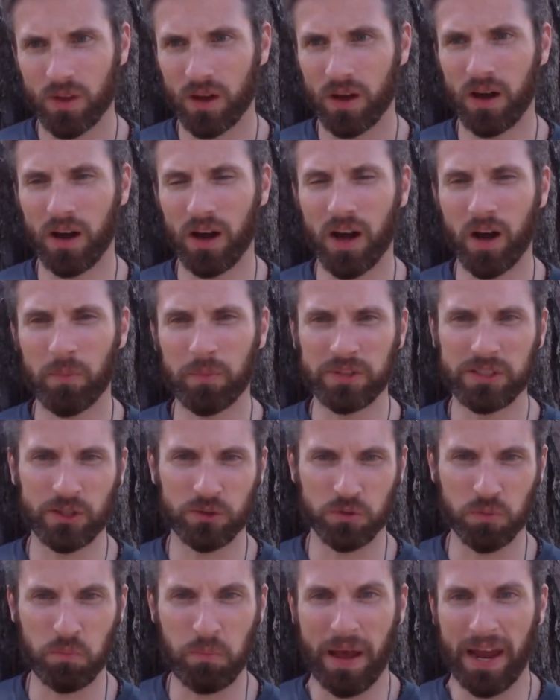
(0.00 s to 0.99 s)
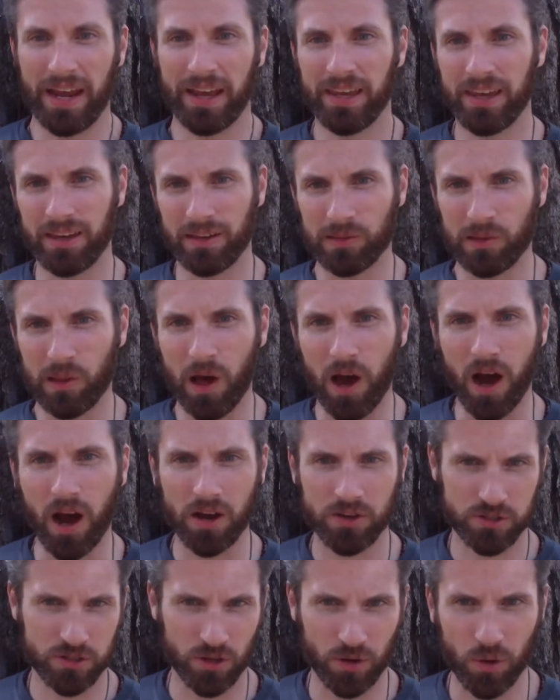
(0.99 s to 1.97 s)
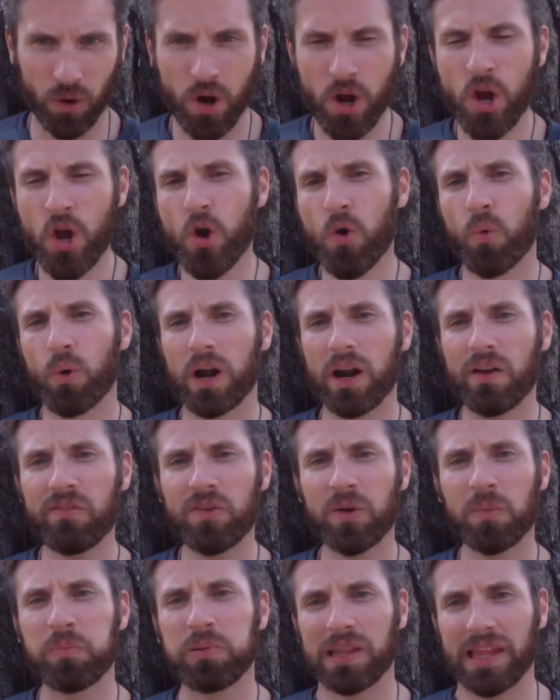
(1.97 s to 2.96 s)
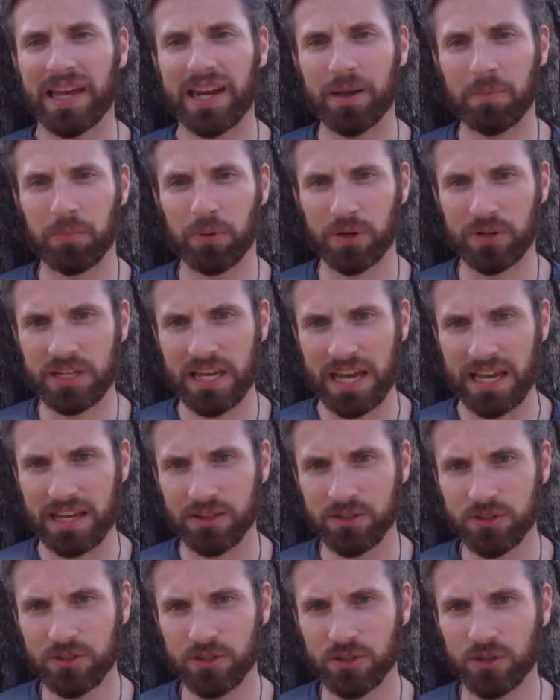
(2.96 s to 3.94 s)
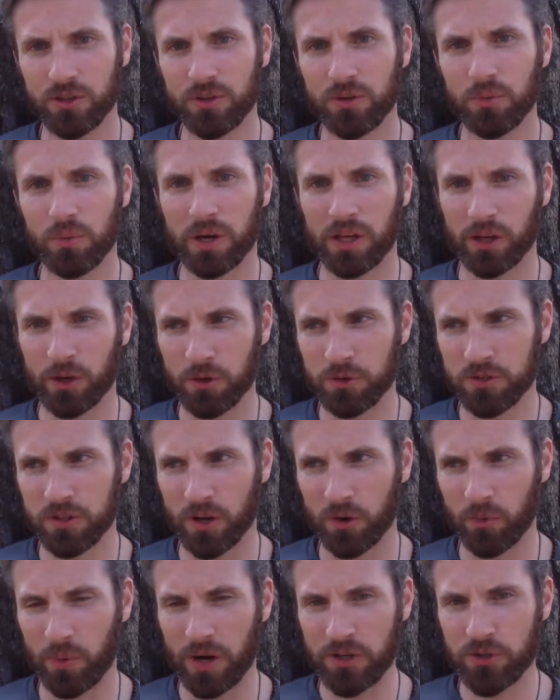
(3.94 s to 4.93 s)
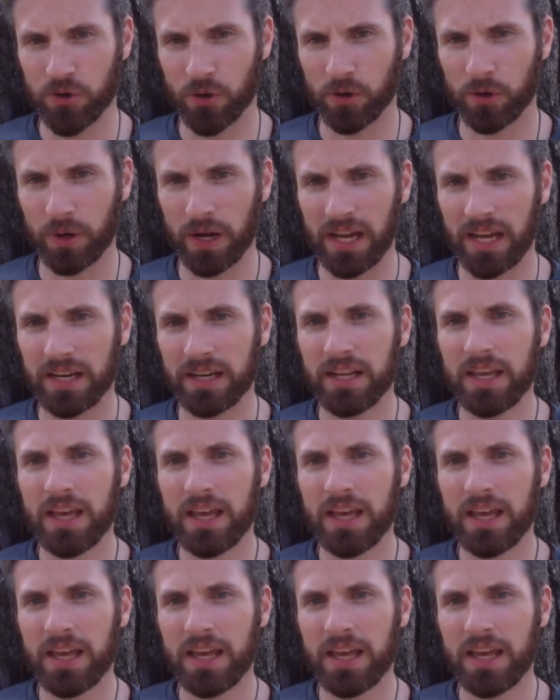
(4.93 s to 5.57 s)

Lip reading: It deals with banking, law. So whatever a planet pertains to, when it goes into retrograde,